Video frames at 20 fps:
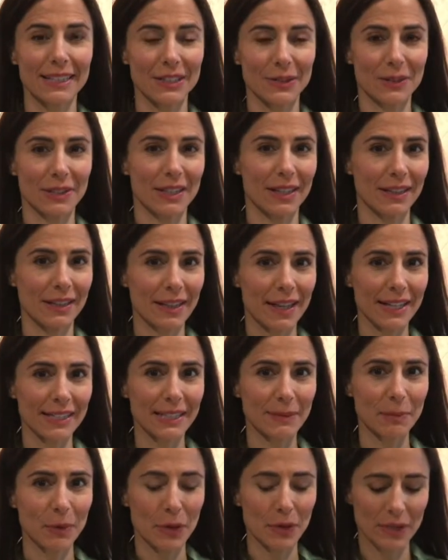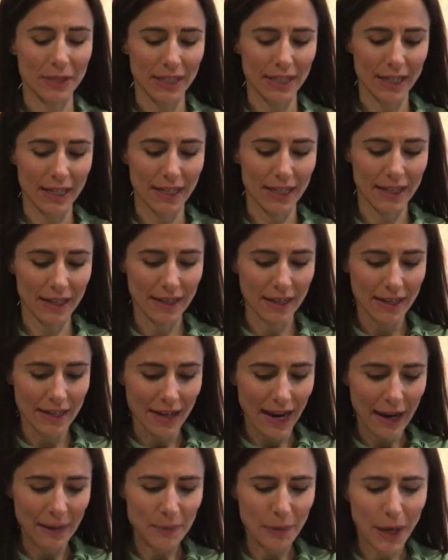so it's got lots of protein.
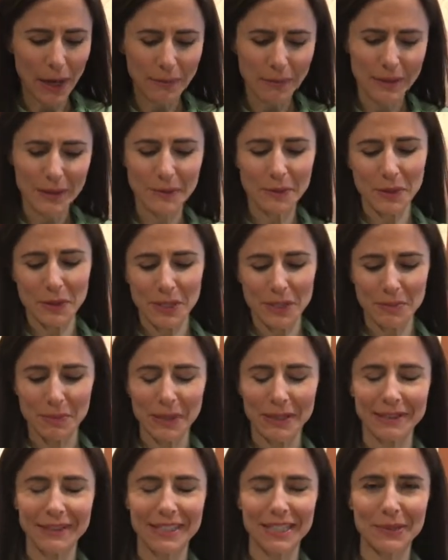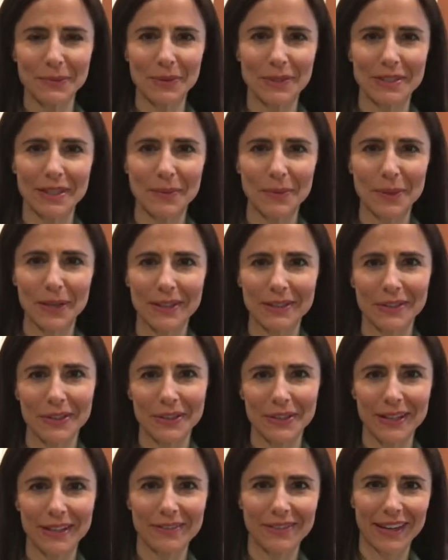I probably would split this with someone or
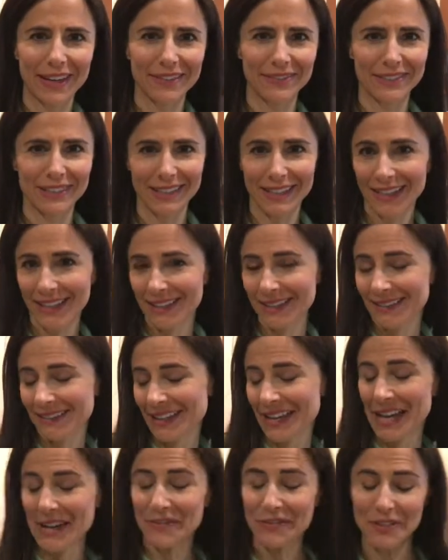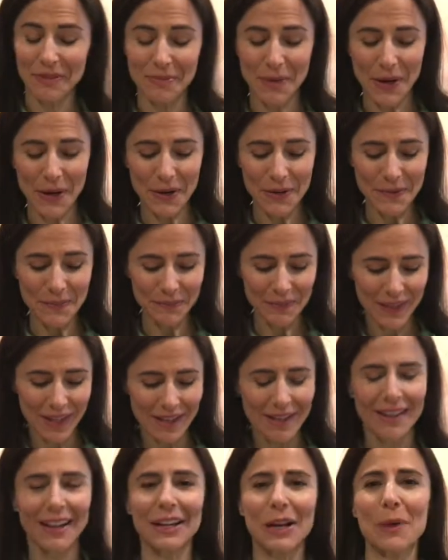have half today, half tomorrow.
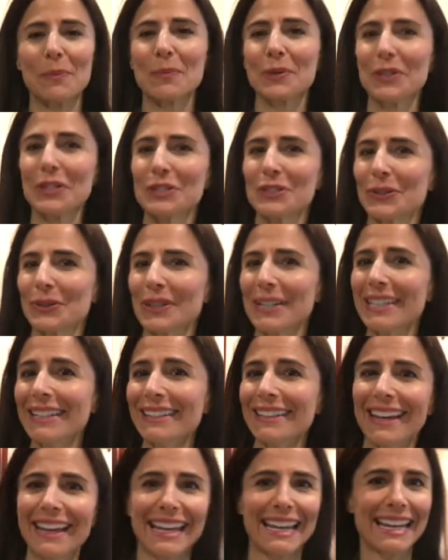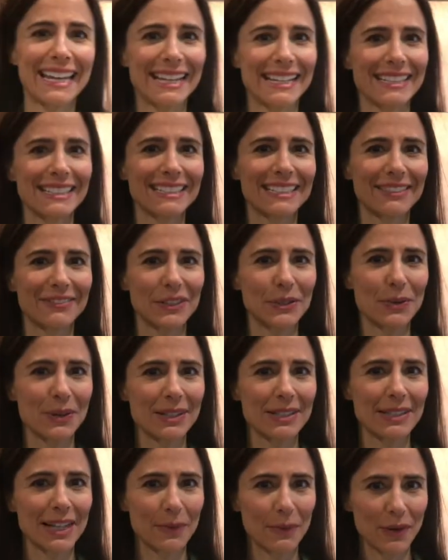I hope you enjoy it, and if you want to
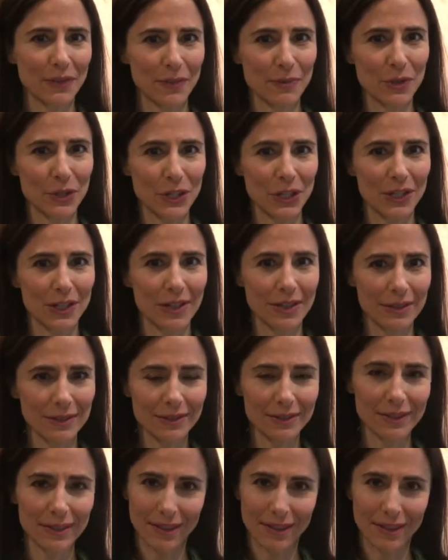stay away from sugar,